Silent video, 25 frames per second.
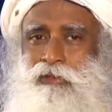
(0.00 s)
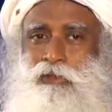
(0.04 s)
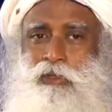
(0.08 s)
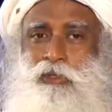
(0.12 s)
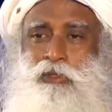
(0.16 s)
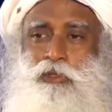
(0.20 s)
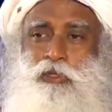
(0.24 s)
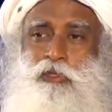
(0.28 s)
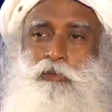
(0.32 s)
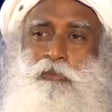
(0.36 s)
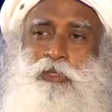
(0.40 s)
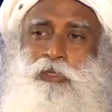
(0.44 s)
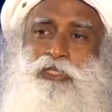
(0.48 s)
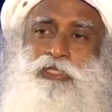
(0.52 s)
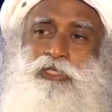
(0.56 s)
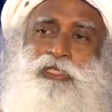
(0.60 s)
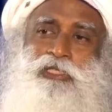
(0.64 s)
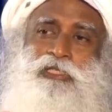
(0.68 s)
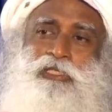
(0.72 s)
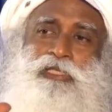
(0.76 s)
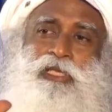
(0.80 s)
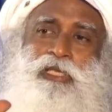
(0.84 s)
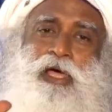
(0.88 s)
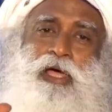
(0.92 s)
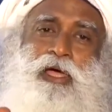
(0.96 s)
So you must
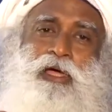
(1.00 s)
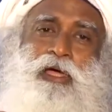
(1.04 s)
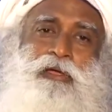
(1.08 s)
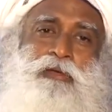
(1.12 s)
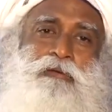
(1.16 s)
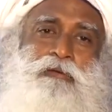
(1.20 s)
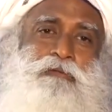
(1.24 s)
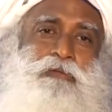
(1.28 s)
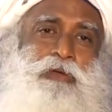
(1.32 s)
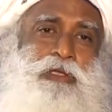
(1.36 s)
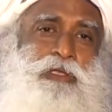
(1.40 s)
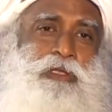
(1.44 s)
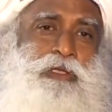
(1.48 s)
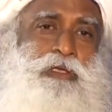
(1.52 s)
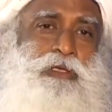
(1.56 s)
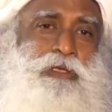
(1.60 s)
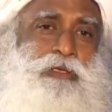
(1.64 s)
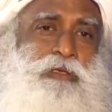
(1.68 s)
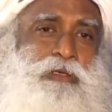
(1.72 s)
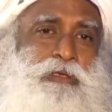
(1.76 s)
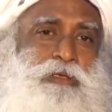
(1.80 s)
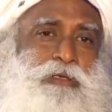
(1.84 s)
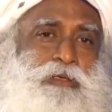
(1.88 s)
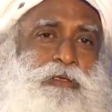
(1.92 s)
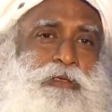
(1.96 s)
decide whether
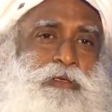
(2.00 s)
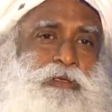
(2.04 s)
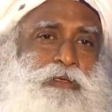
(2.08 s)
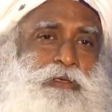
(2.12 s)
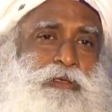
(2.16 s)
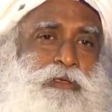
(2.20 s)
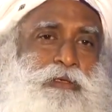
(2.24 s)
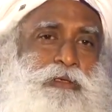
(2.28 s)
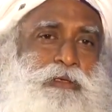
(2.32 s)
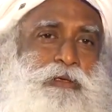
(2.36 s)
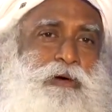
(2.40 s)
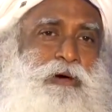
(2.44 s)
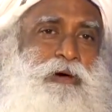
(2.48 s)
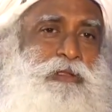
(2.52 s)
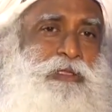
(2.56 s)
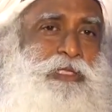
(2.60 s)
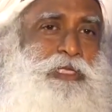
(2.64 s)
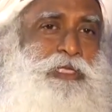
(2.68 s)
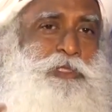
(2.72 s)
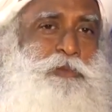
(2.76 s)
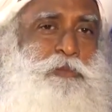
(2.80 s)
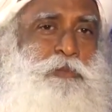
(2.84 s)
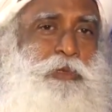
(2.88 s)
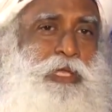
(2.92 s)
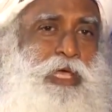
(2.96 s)
on
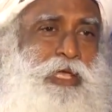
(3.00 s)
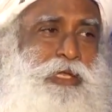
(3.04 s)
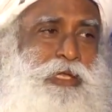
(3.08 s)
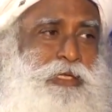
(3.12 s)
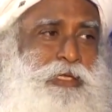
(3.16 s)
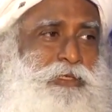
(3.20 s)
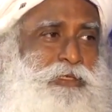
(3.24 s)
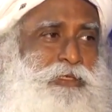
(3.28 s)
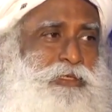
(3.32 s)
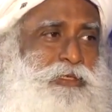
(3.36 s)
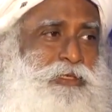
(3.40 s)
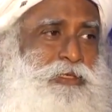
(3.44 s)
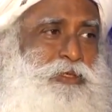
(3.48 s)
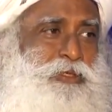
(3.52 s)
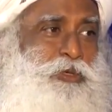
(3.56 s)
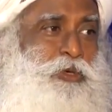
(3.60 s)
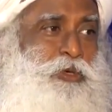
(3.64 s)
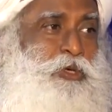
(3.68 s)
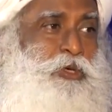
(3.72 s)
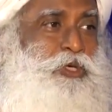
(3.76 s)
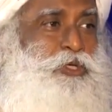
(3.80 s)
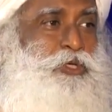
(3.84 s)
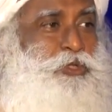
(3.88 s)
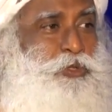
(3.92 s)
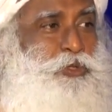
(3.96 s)
this planet you
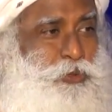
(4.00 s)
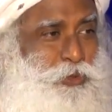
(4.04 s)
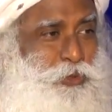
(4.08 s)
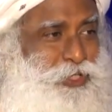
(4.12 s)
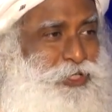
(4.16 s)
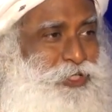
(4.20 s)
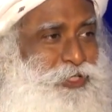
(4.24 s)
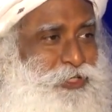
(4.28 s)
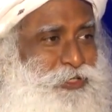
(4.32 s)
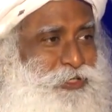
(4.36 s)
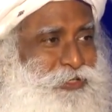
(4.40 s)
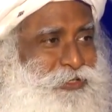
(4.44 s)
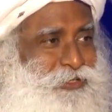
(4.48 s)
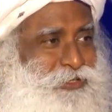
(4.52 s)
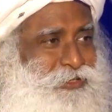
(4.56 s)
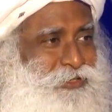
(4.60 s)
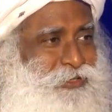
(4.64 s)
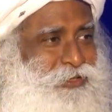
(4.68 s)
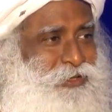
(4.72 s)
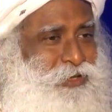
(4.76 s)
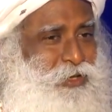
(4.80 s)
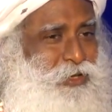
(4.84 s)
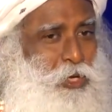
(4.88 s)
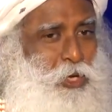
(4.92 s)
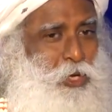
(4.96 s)
are a tourist
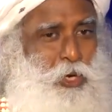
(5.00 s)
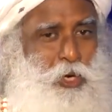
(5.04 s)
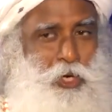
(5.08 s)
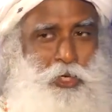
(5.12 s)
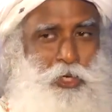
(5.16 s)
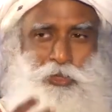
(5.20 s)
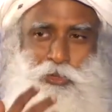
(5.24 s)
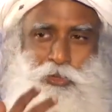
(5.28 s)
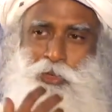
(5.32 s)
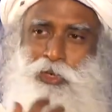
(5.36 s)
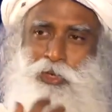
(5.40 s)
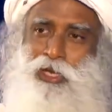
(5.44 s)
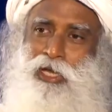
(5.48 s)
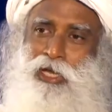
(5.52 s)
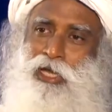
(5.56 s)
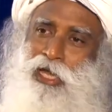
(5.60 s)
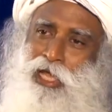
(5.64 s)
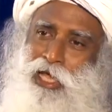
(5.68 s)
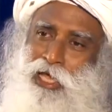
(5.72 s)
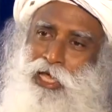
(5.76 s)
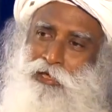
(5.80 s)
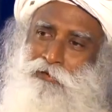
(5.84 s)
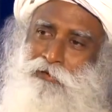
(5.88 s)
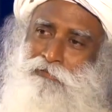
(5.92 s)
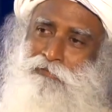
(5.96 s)
or you are a
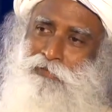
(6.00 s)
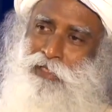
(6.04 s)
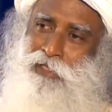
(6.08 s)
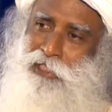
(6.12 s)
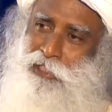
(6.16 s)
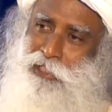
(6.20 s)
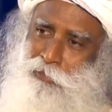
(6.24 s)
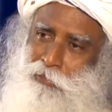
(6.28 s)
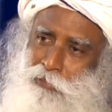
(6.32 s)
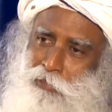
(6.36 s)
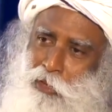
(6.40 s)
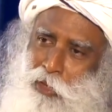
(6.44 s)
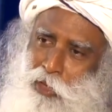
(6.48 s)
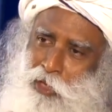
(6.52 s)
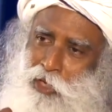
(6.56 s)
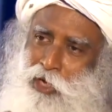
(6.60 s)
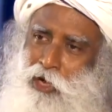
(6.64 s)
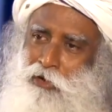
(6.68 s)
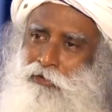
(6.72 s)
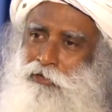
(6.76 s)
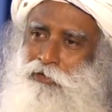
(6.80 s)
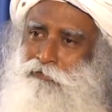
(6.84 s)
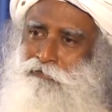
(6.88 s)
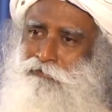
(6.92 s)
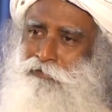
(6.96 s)
life that's born
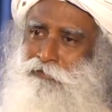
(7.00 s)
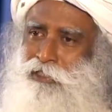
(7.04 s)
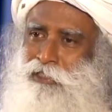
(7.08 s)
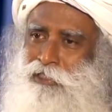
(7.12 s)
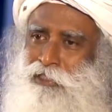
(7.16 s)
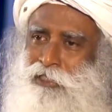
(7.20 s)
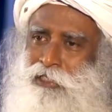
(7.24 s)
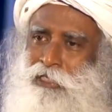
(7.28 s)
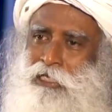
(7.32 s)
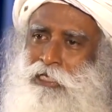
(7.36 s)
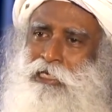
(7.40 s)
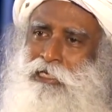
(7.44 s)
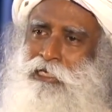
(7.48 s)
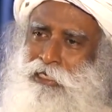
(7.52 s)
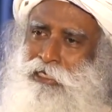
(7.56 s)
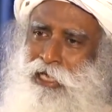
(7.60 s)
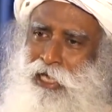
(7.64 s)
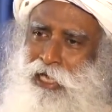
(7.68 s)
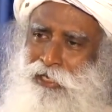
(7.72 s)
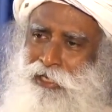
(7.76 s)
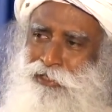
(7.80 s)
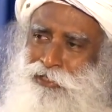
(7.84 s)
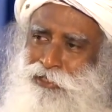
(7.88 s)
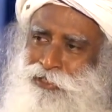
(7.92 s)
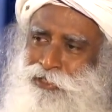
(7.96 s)
out of it,
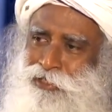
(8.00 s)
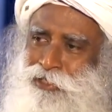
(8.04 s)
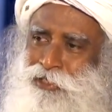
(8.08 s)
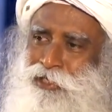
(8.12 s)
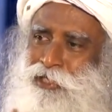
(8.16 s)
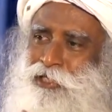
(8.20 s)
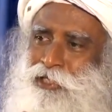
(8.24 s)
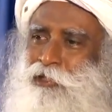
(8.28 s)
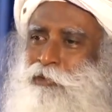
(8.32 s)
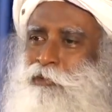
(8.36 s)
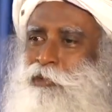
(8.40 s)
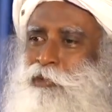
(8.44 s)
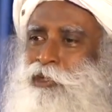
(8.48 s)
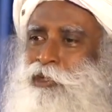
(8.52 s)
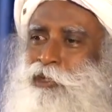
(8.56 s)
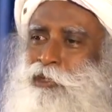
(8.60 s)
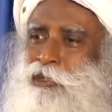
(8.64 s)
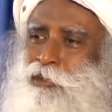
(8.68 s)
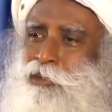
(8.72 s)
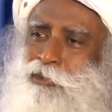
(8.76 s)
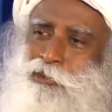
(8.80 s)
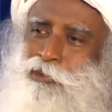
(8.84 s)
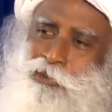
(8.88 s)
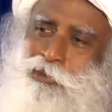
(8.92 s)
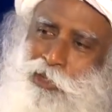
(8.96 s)
carries the earth
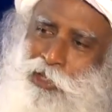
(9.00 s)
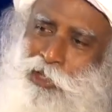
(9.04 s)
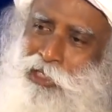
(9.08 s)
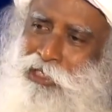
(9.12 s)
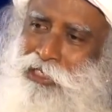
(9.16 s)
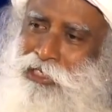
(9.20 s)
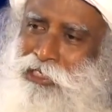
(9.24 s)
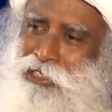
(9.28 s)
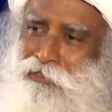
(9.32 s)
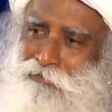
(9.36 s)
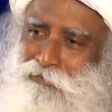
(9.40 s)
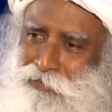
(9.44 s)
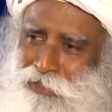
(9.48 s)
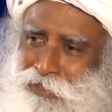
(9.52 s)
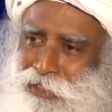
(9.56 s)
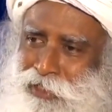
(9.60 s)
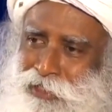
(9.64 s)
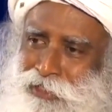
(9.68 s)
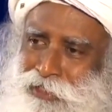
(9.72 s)
within you, lives